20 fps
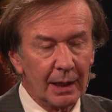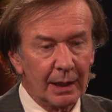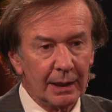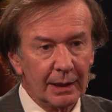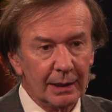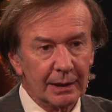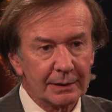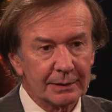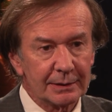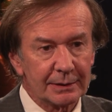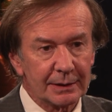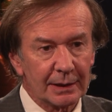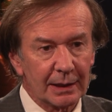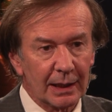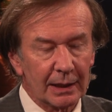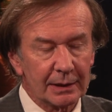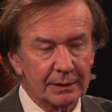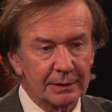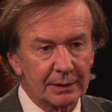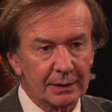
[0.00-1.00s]
is
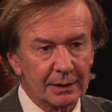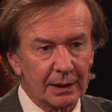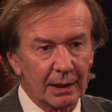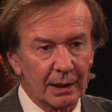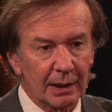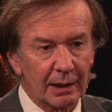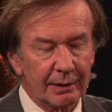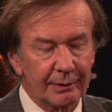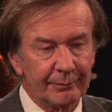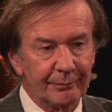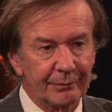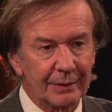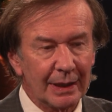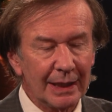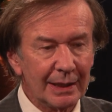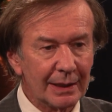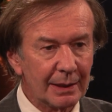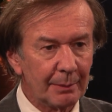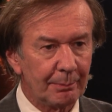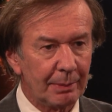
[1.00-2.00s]
that
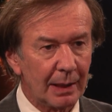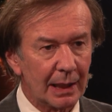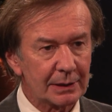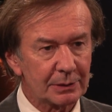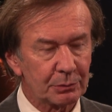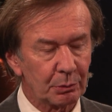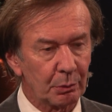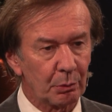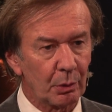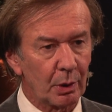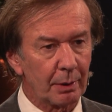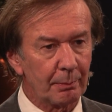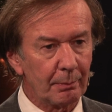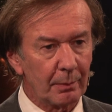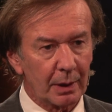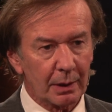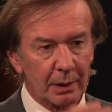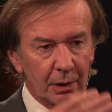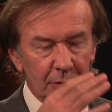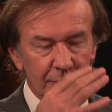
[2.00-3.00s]
in the past we were
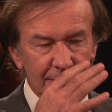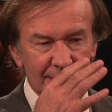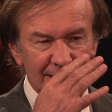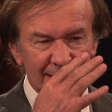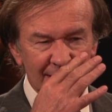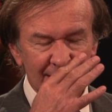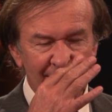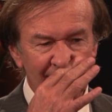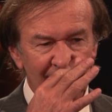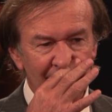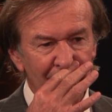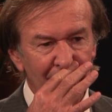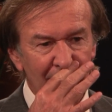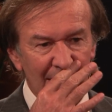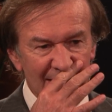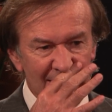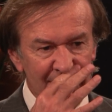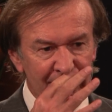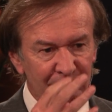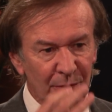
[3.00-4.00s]
considering
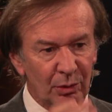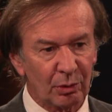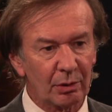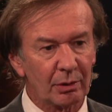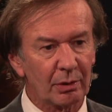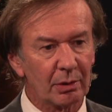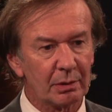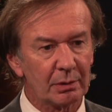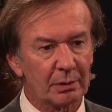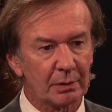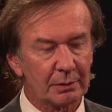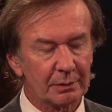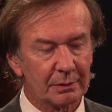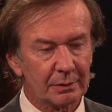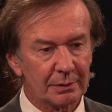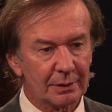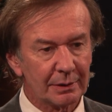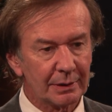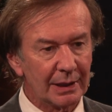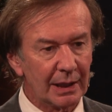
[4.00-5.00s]
much more
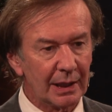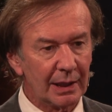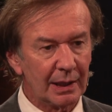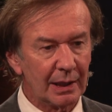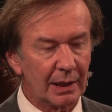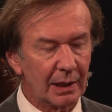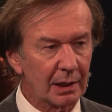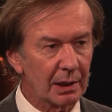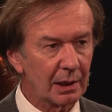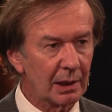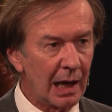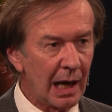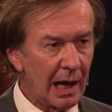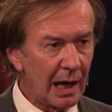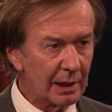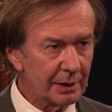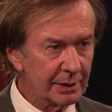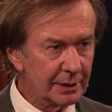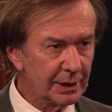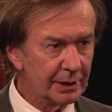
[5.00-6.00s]
the
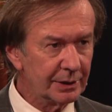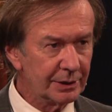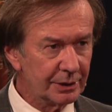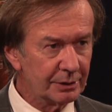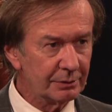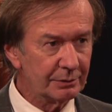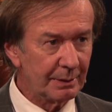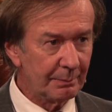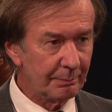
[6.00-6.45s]
hard tissue,